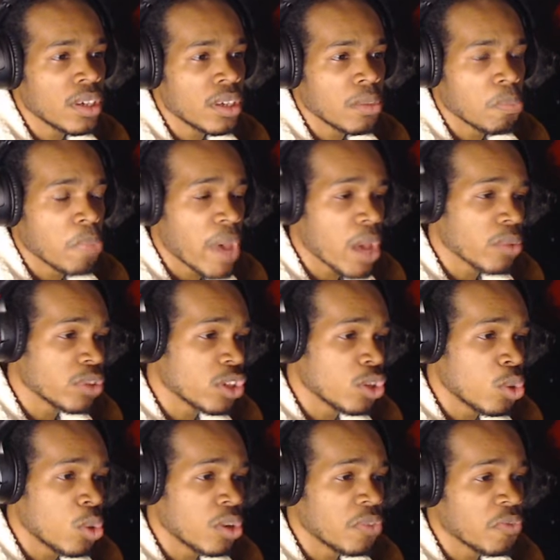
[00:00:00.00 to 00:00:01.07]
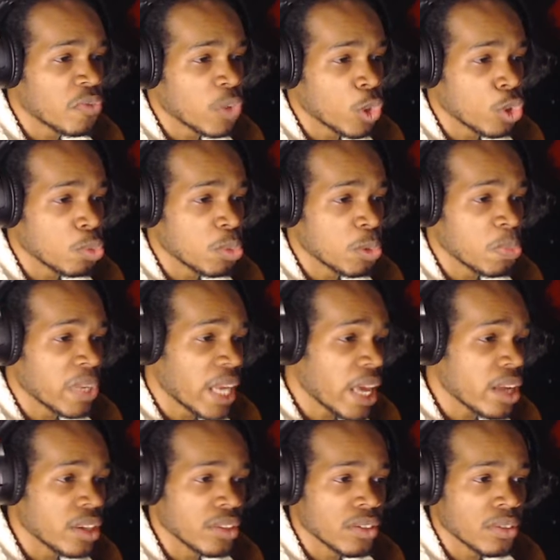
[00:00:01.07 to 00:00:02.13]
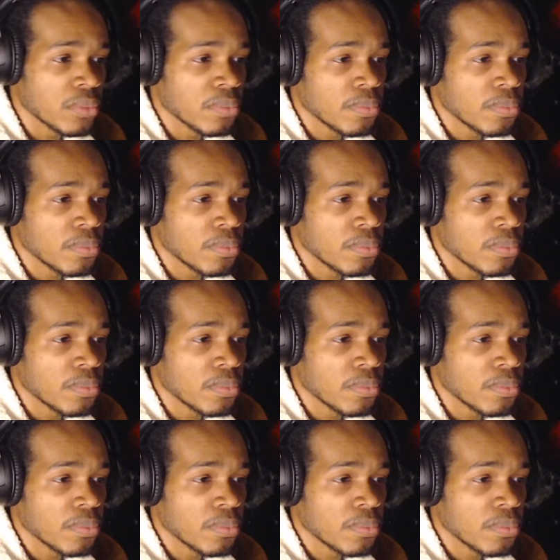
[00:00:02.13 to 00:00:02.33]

bouncing on floatable bananas.